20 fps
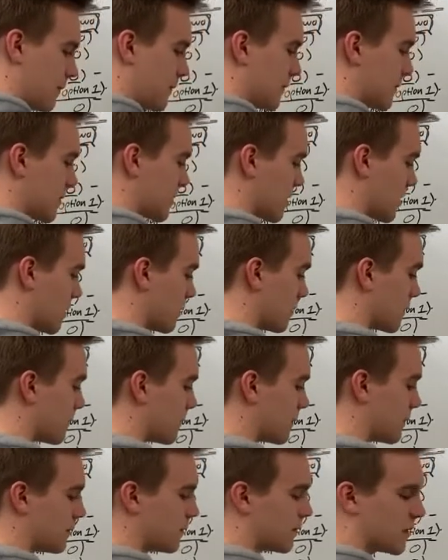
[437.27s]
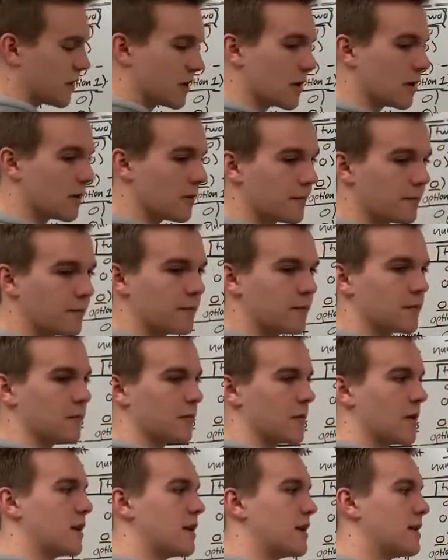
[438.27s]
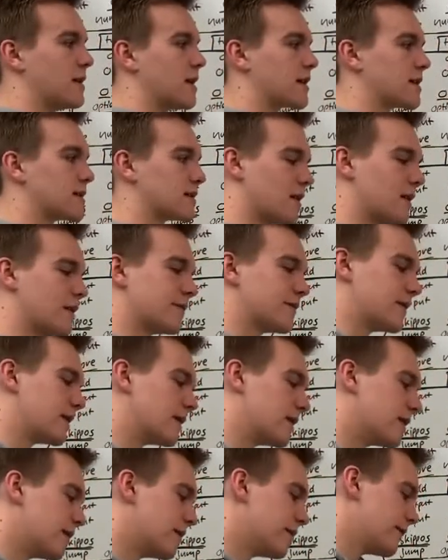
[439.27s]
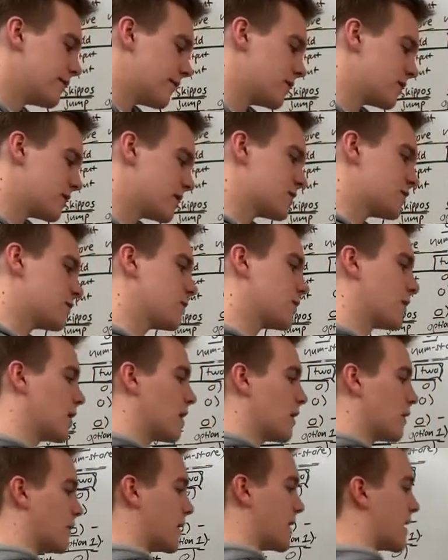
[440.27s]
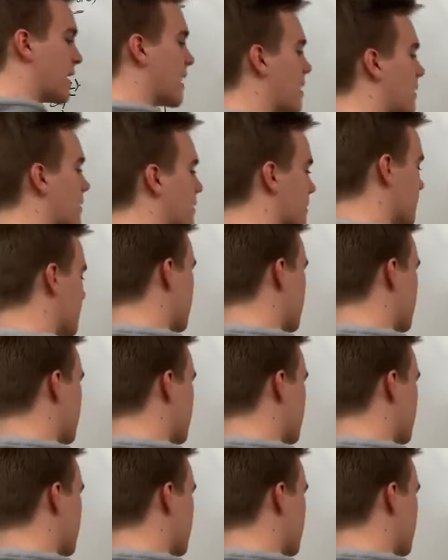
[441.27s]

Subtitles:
So there you go. Right, in next config, first I'll write it out